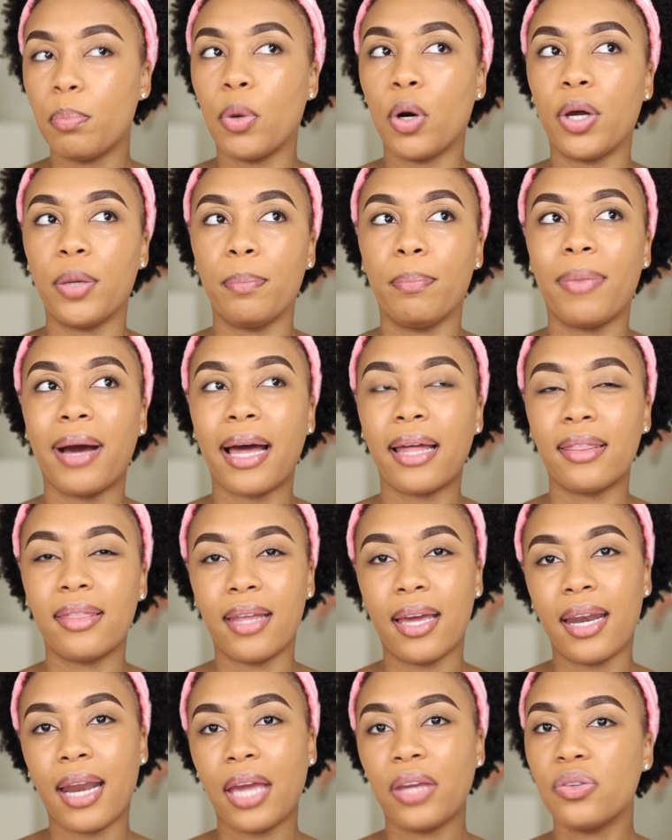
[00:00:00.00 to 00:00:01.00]
but back
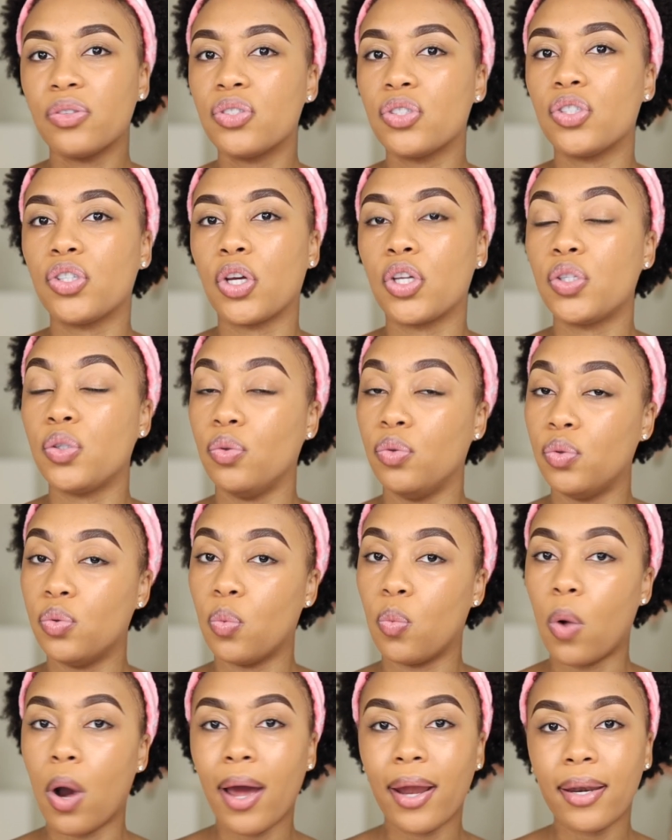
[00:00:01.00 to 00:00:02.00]
then I used to just use
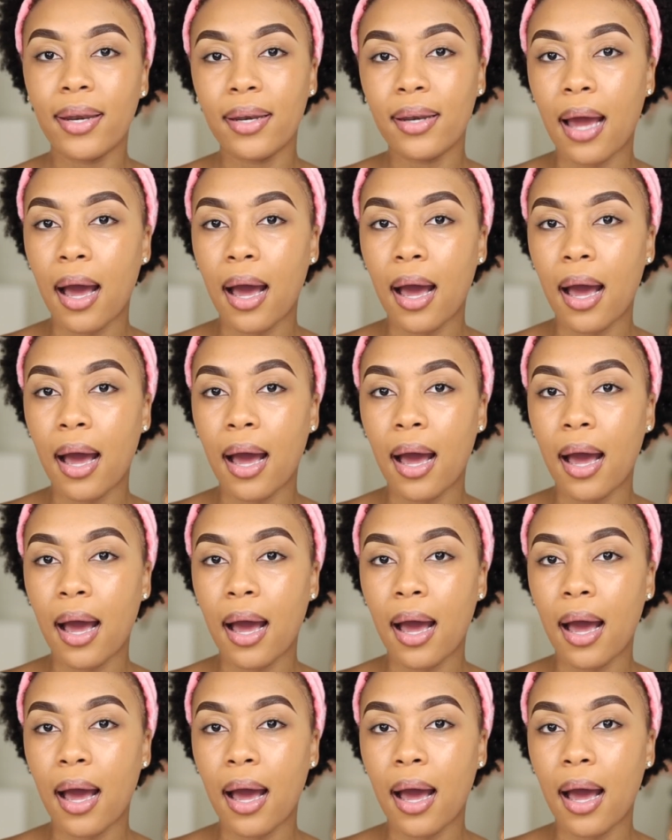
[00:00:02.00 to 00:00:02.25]
one